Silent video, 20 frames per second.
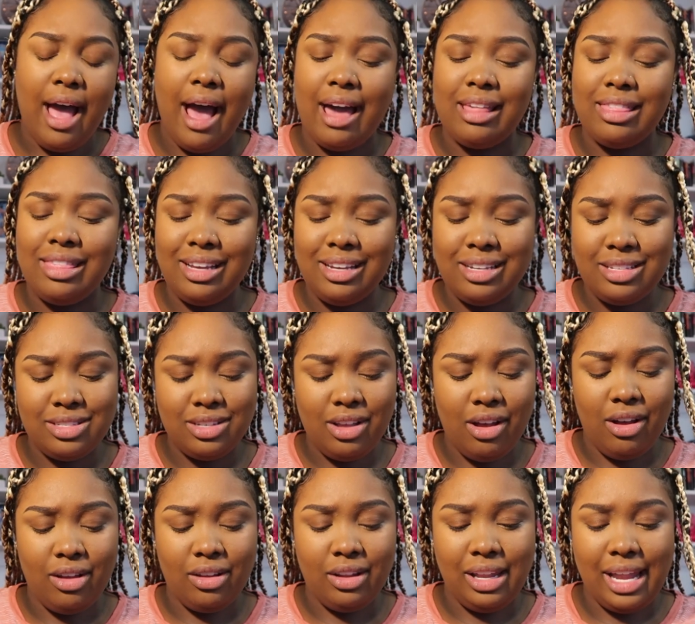I think it's
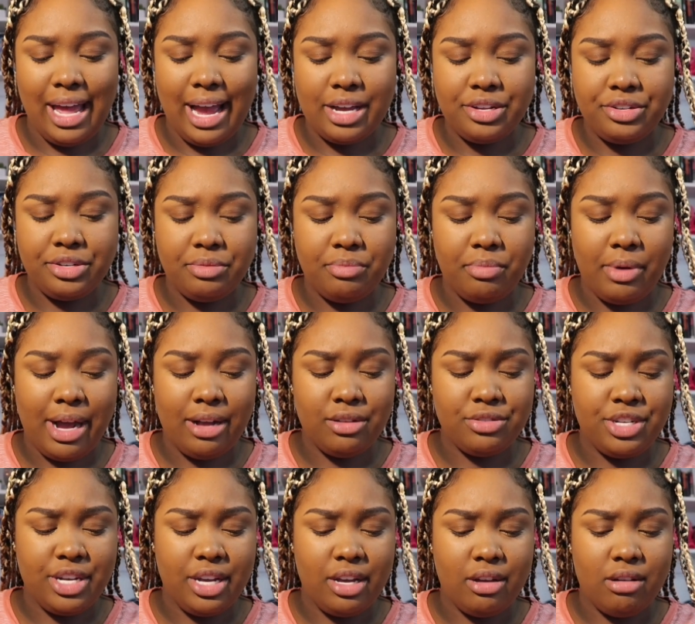called Lash and Brow
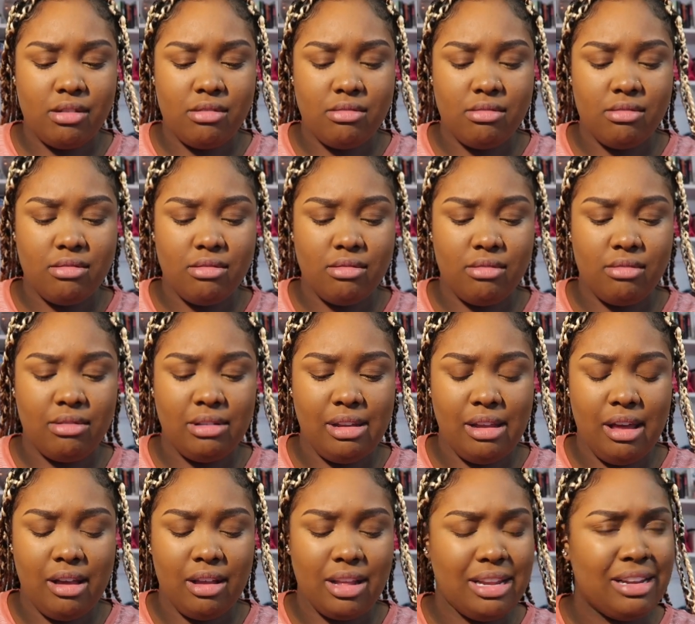Gel,
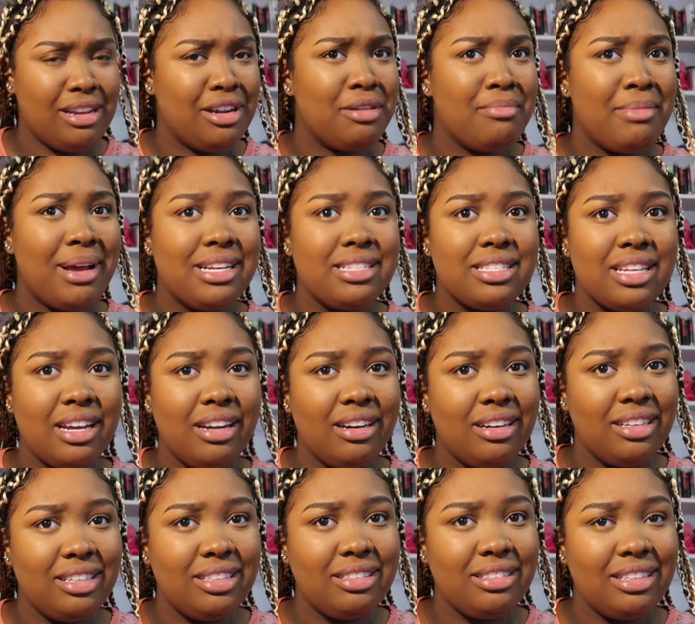clear
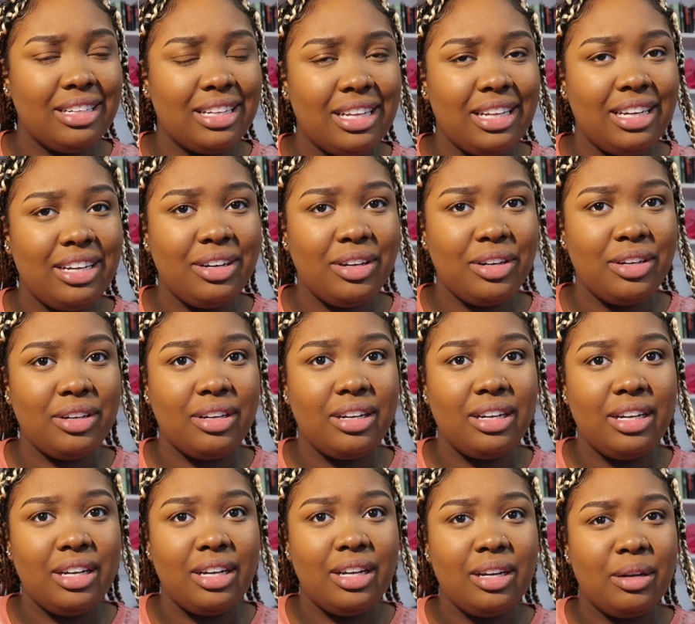mascara and clear
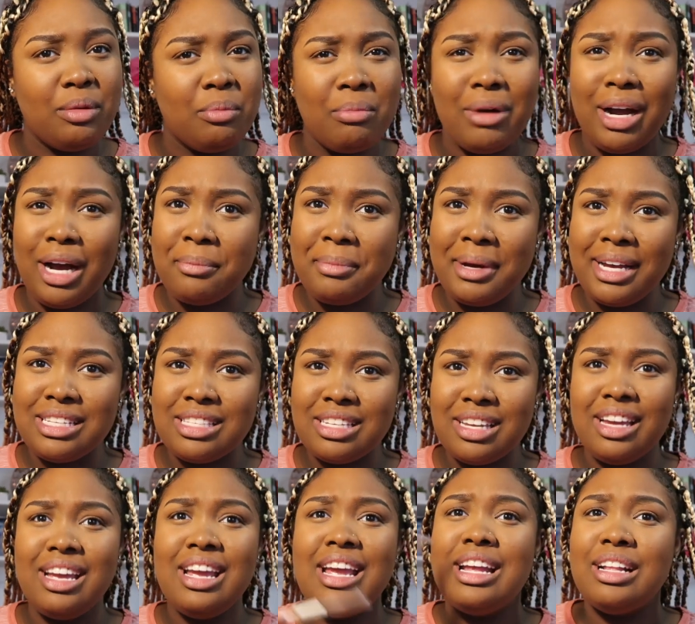brow
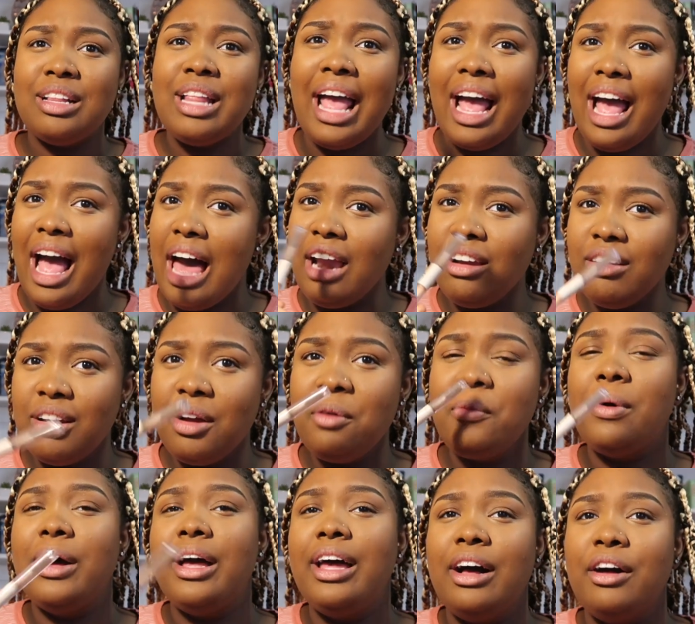mascara. I don't know
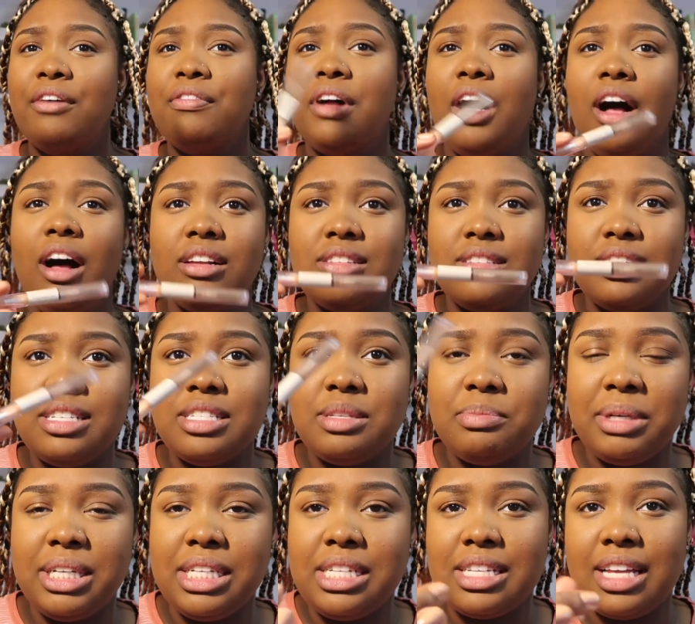what else calls this,
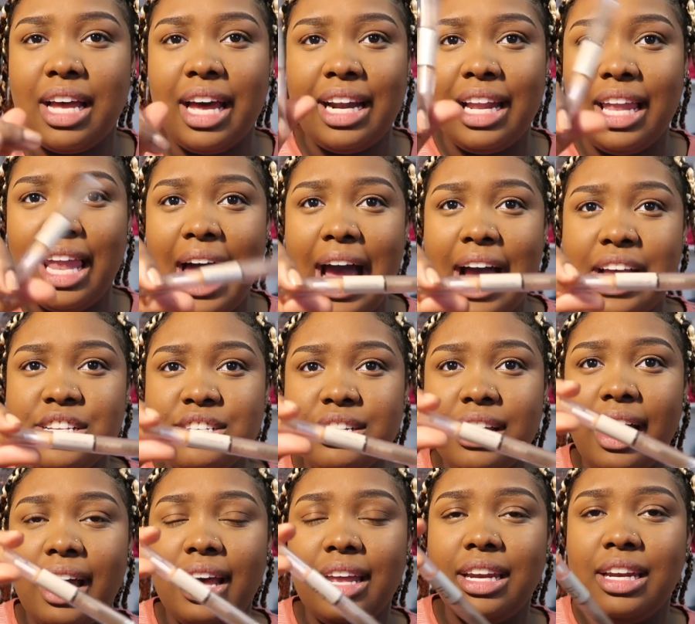but it's got a lash
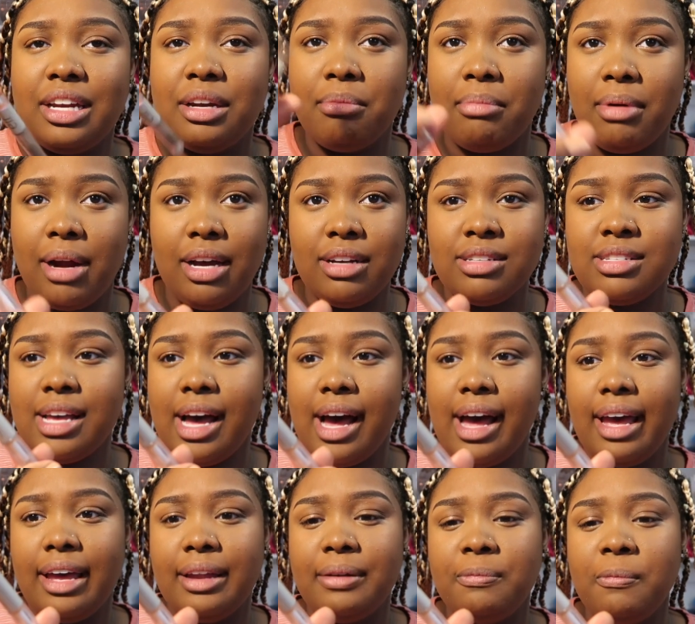side and a brow
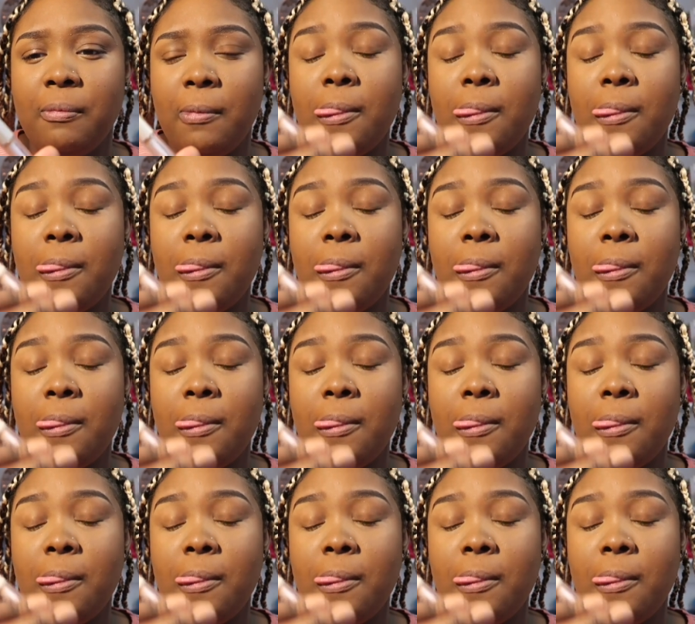side.